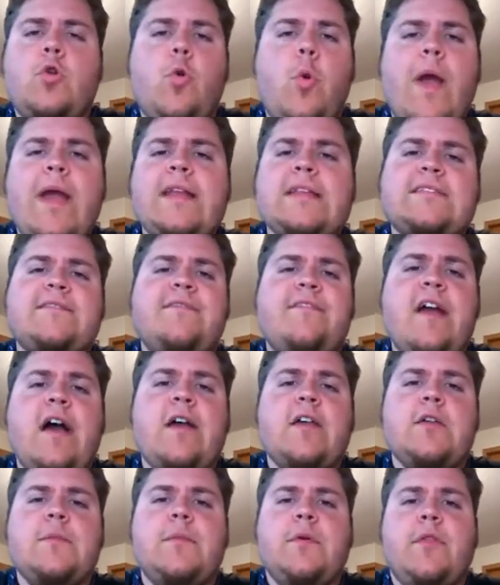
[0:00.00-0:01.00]
quite as
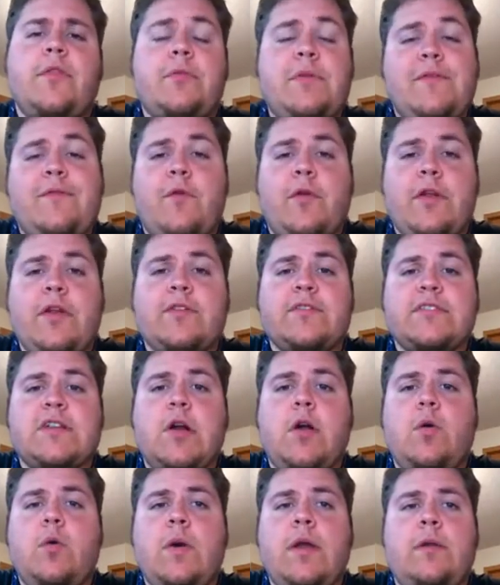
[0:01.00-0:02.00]
valuable 3-4 years
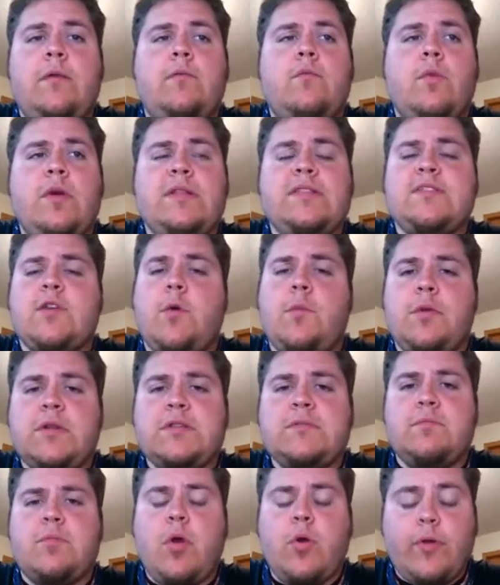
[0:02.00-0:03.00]
ago when
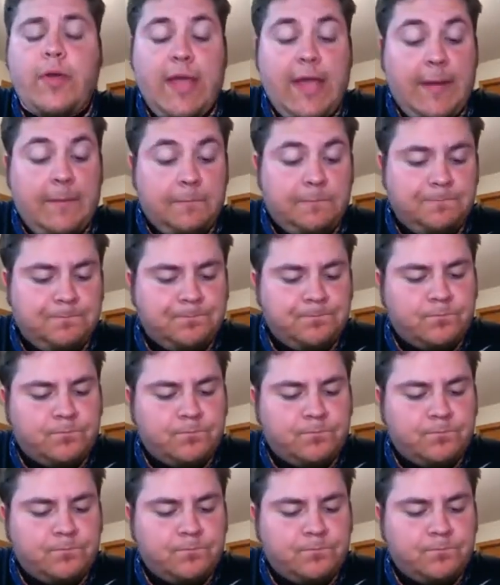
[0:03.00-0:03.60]
Zobrist broke in.